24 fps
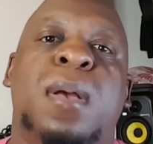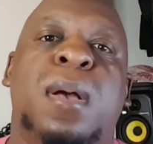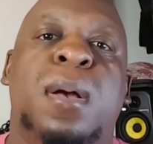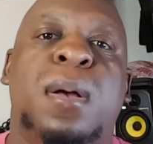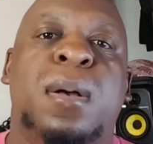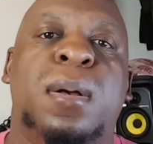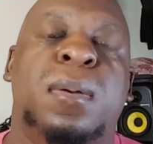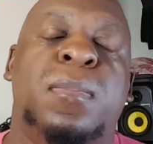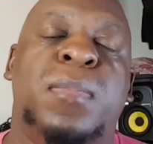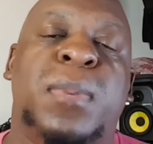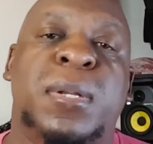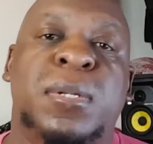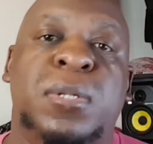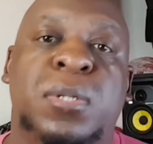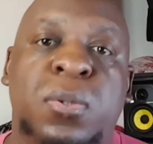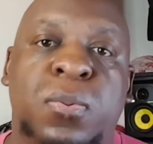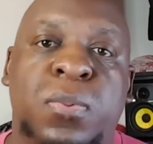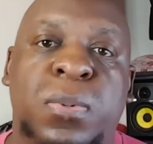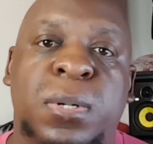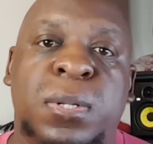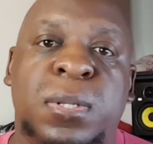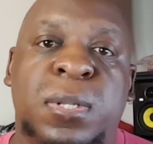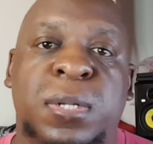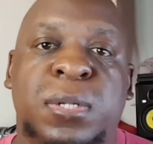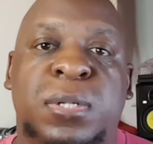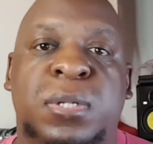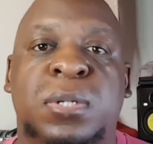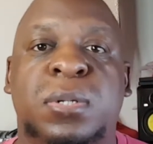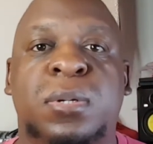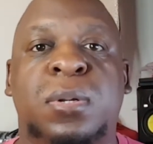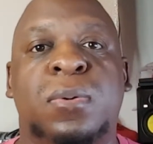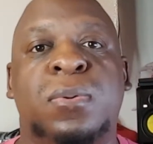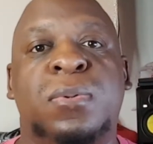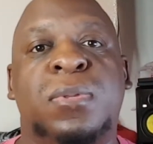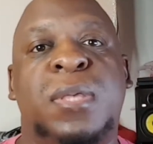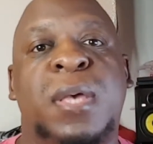um, I do want to let
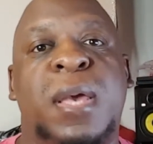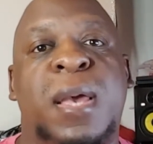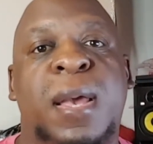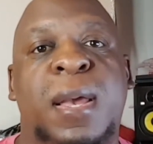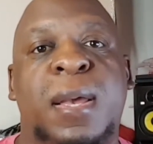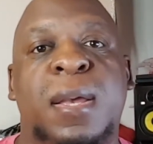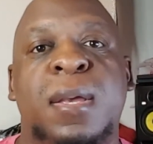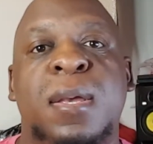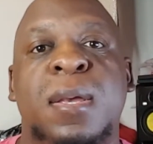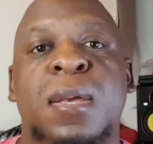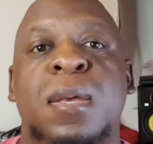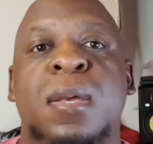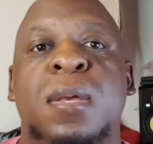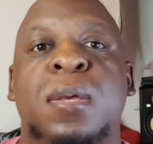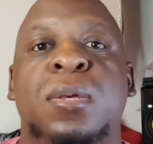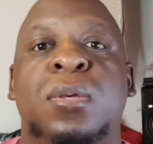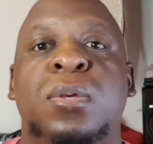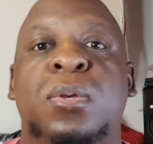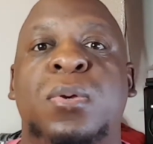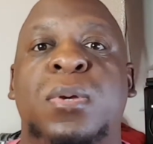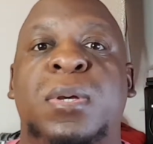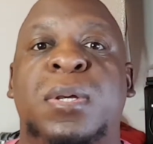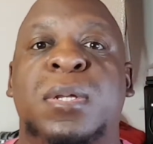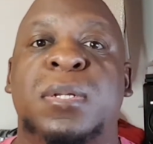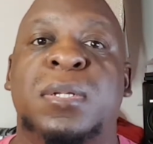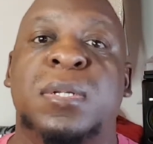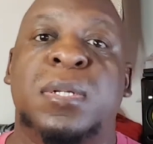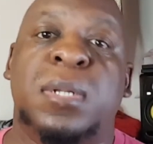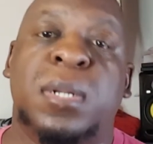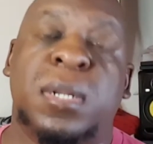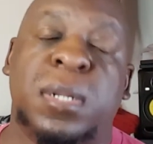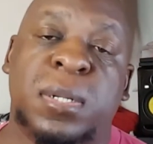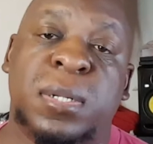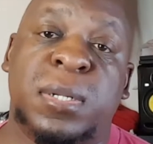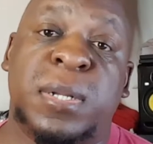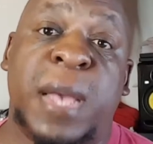you know that you
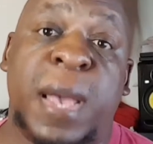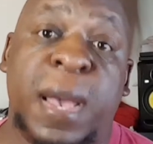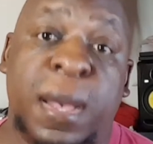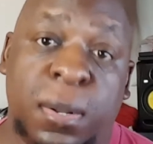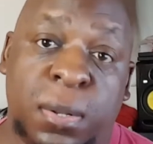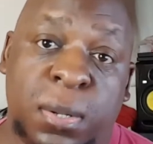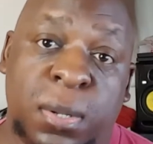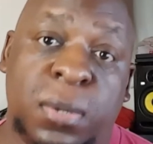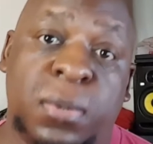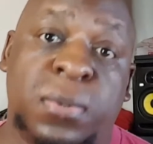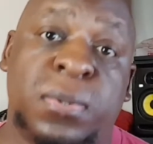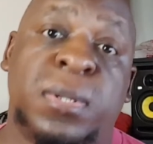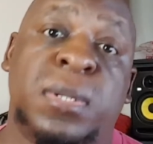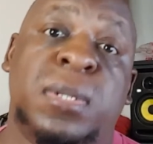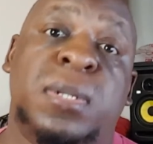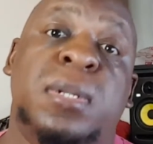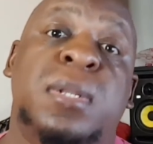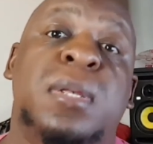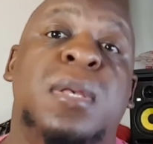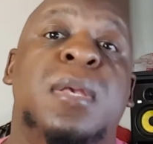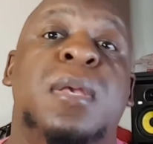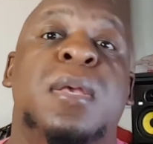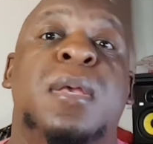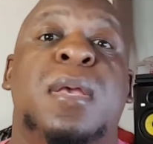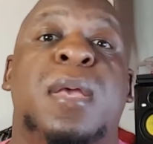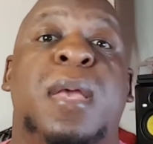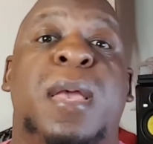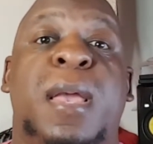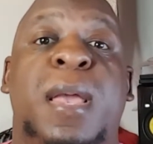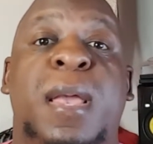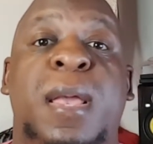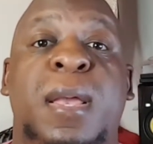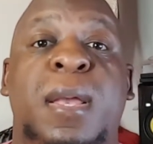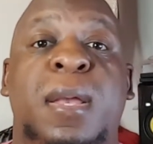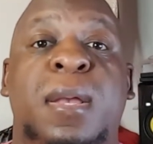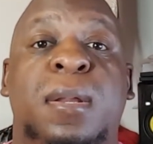can download it.
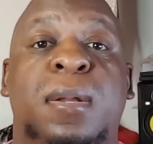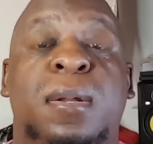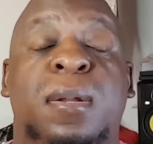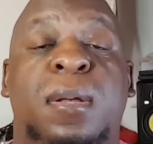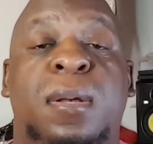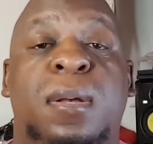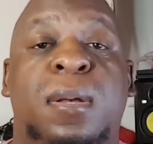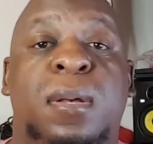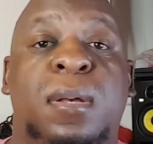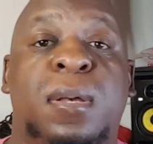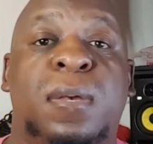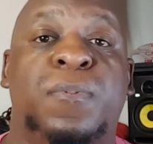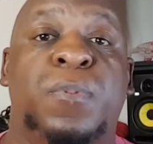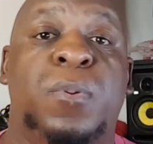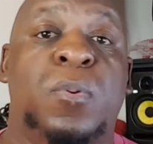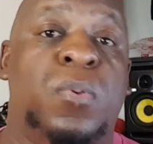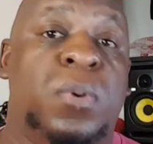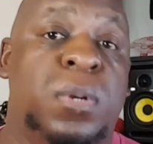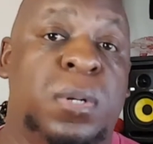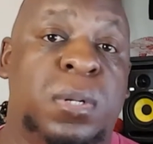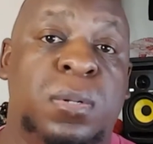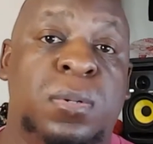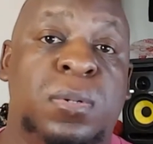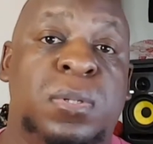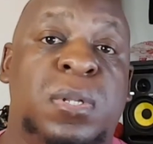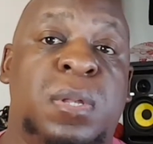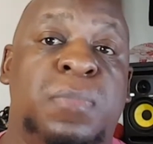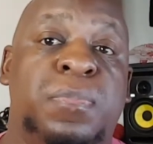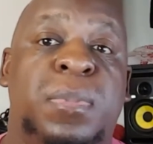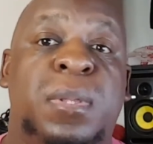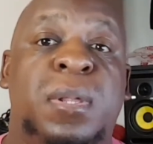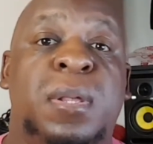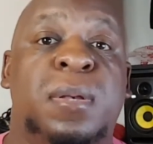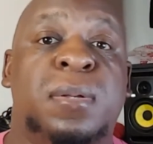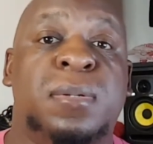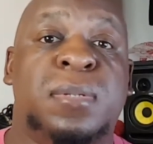And uh, if you want to do
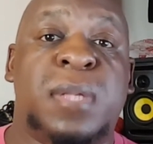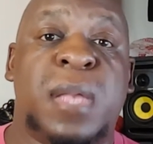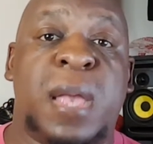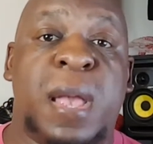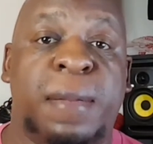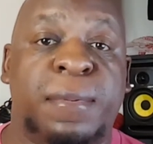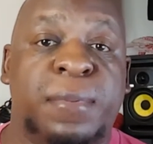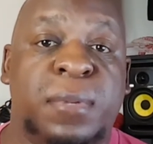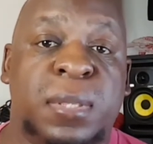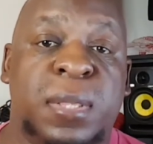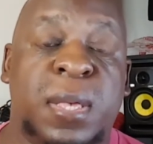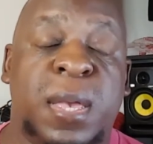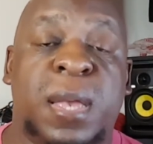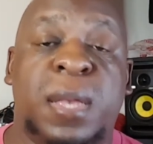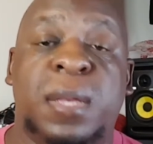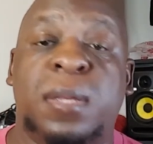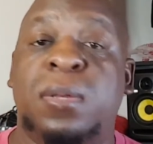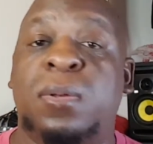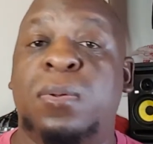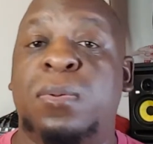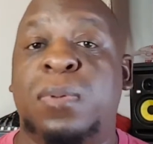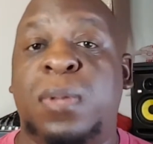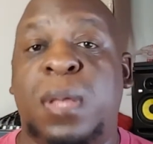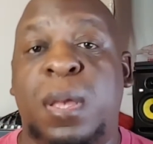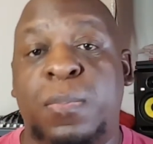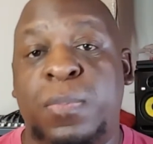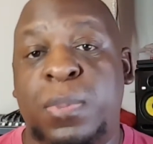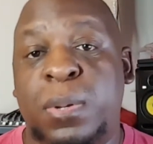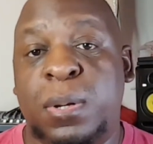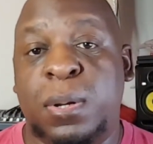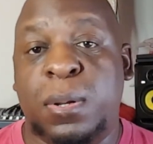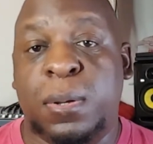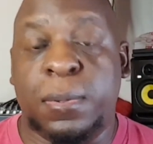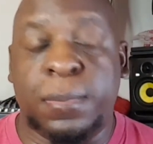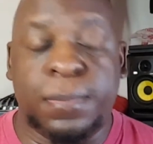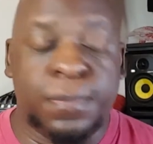something else after that, you let me
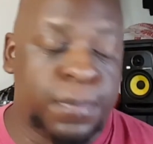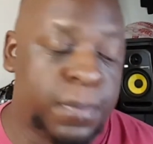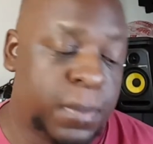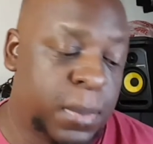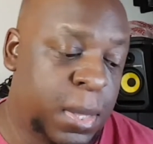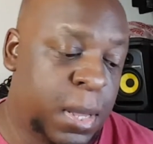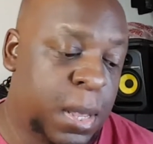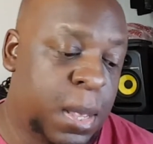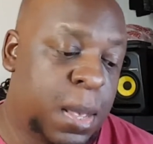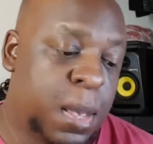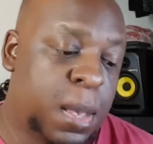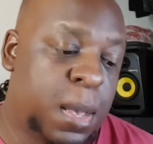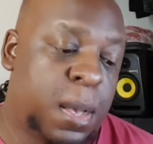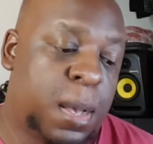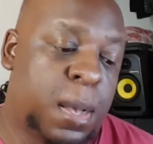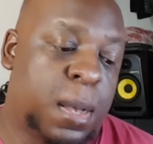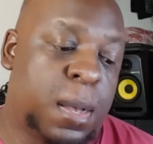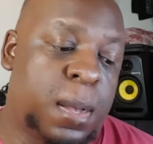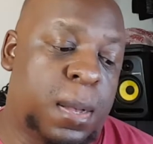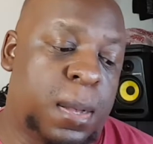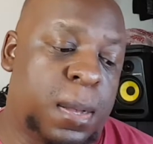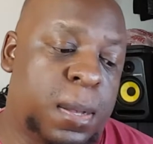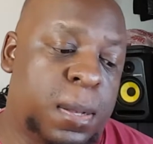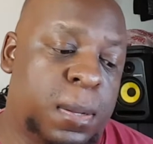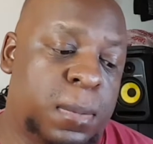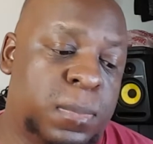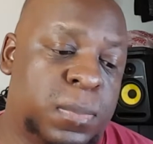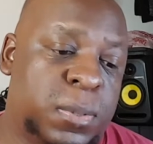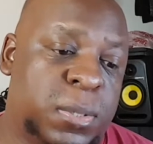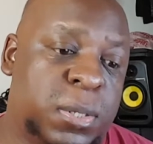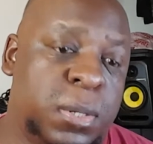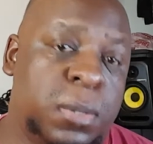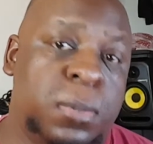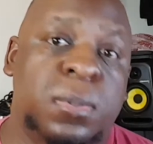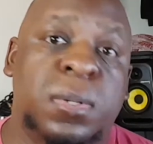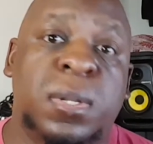know. Um,
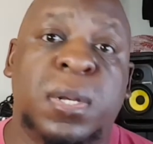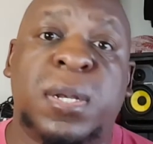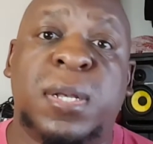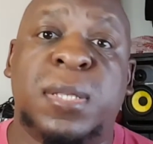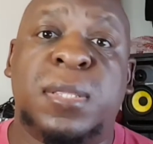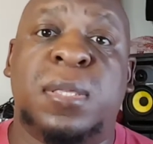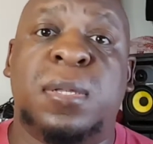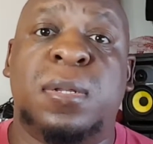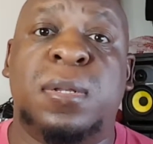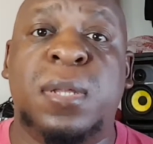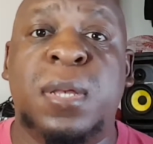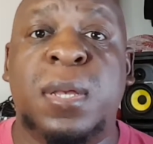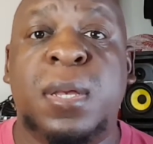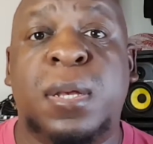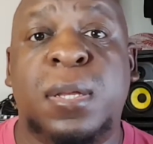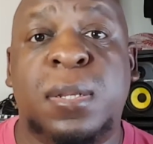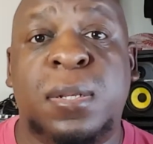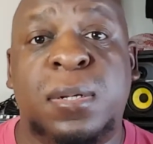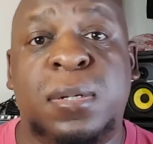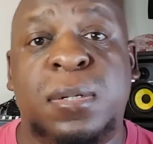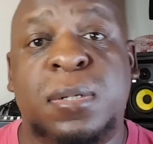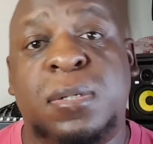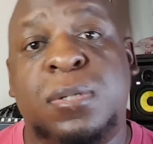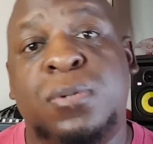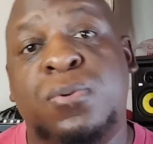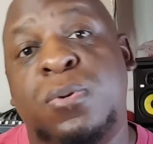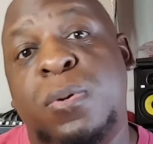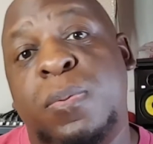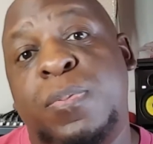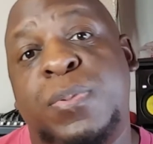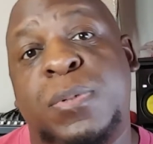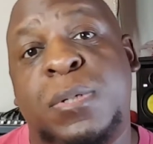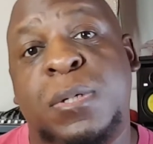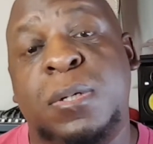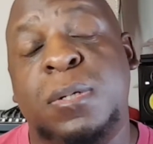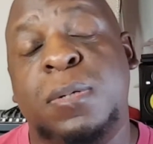so look at the link in the
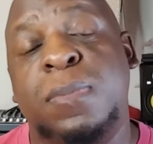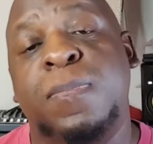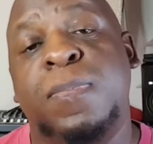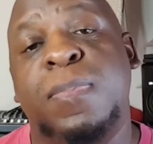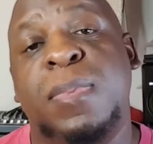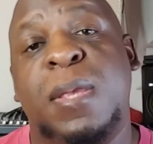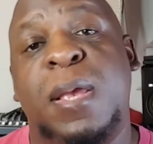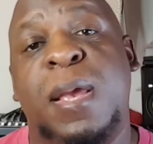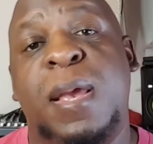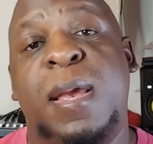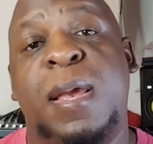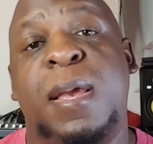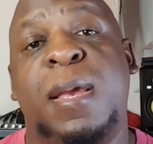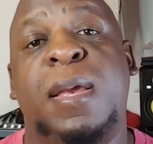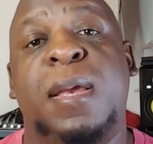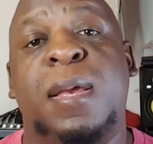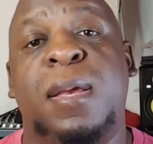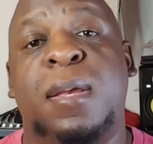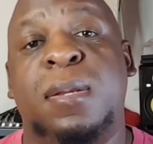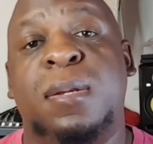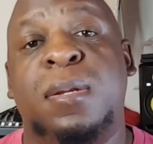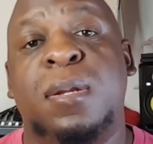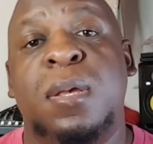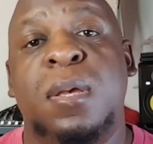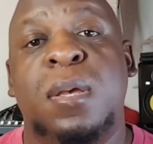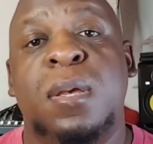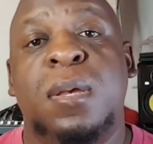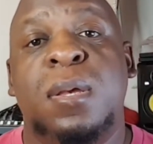description and